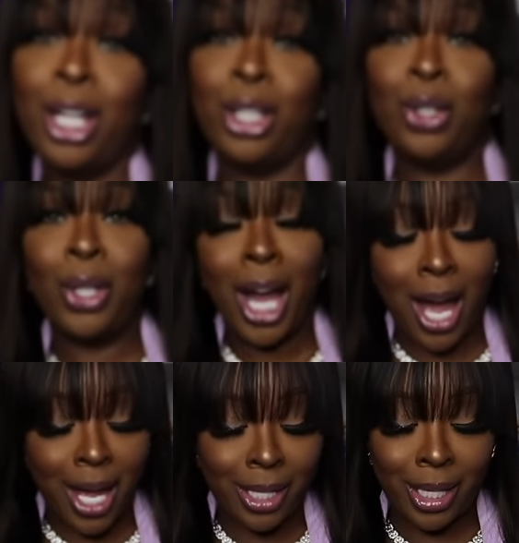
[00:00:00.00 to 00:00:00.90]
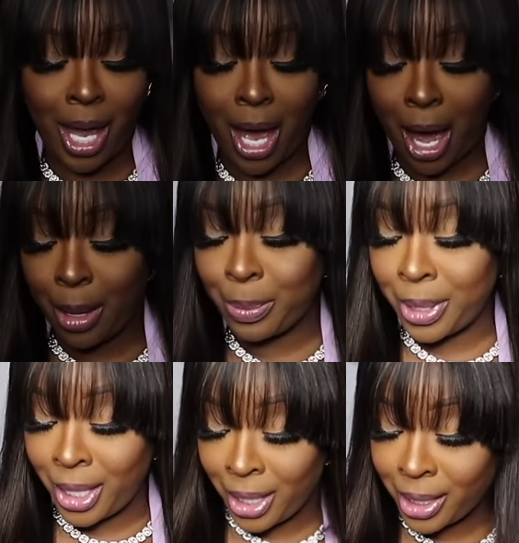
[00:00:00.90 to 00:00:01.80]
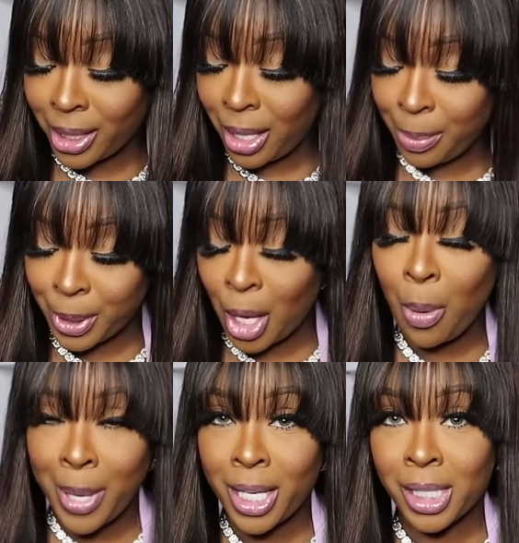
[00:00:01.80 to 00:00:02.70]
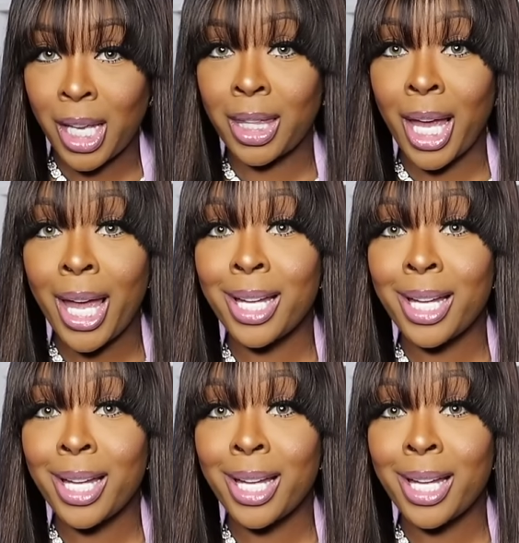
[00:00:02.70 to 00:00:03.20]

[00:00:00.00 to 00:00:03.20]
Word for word: You guys had hyped this up so much that they